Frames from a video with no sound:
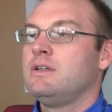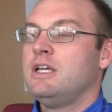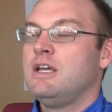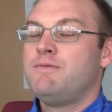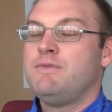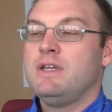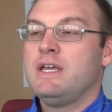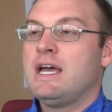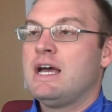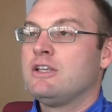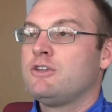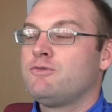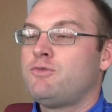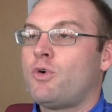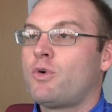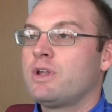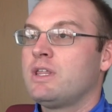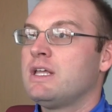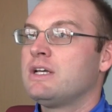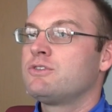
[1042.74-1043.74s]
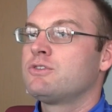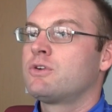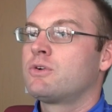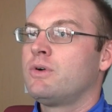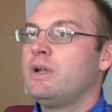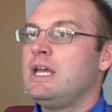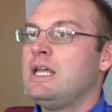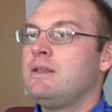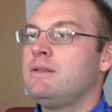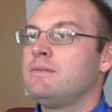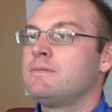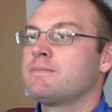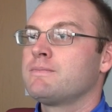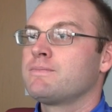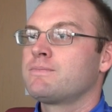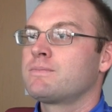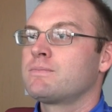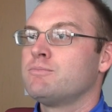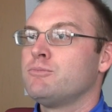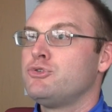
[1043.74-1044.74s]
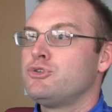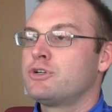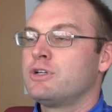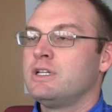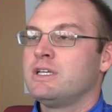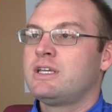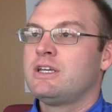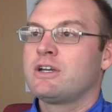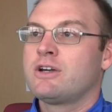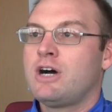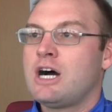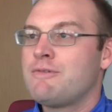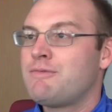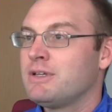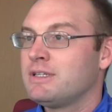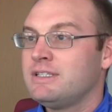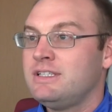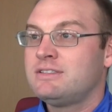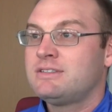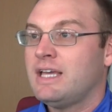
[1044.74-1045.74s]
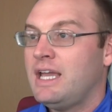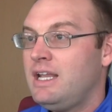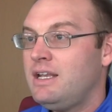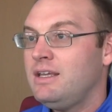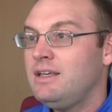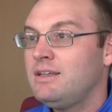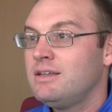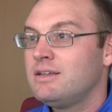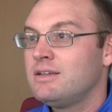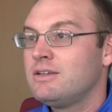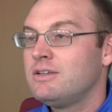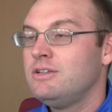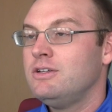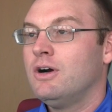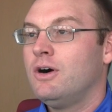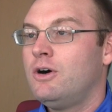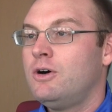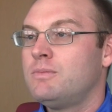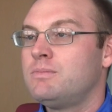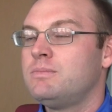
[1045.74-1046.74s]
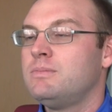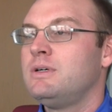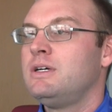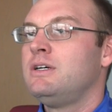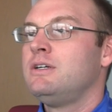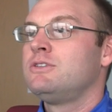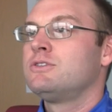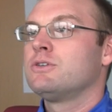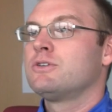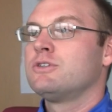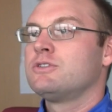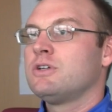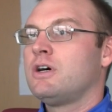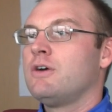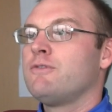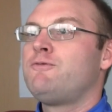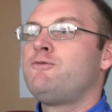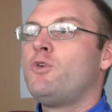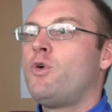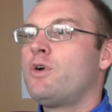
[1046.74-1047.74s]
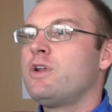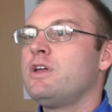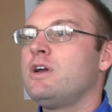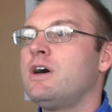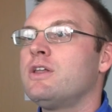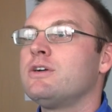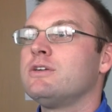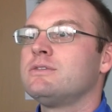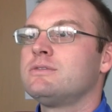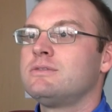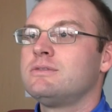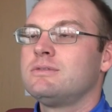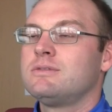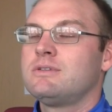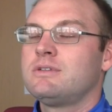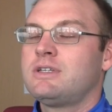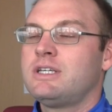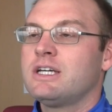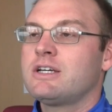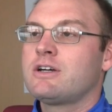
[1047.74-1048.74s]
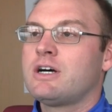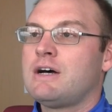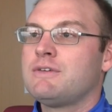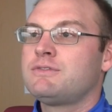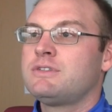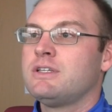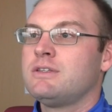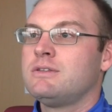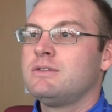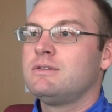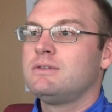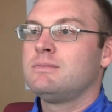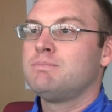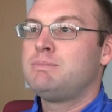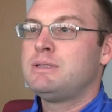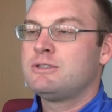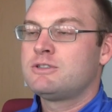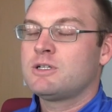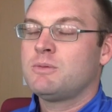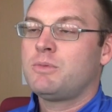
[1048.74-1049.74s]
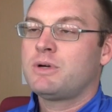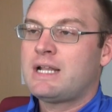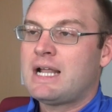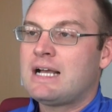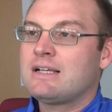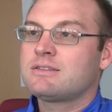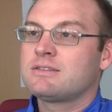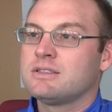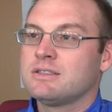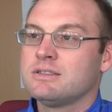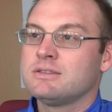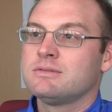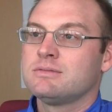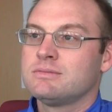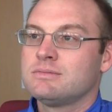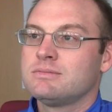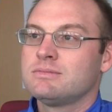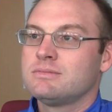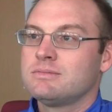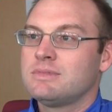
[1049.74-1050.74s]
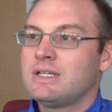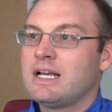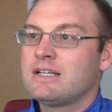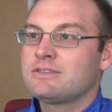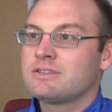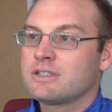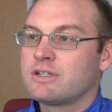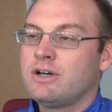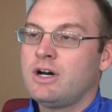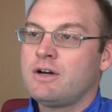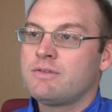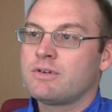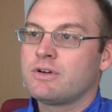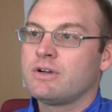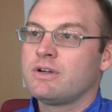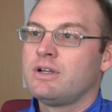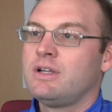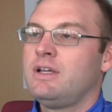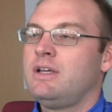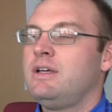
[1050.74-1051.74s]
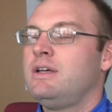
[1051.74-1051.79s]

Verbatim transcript: If he has 40, that's great, but you're going to kick off at least 80, you hope. So there's 40 other kickoffs that someone has to cover.